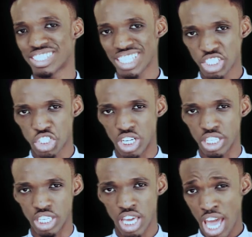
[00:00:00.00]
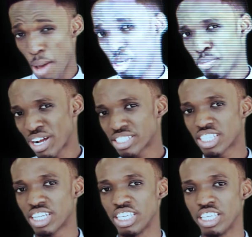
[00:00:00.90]
essentially. I mean,
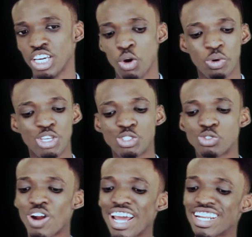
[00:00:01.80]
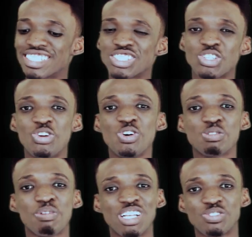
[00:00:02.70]
practically. We used to write letters on
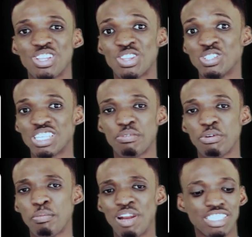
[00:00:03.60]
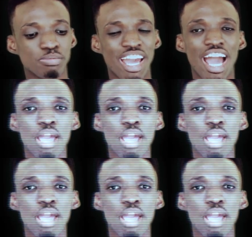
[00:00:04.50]
notepads, while those have been replaced by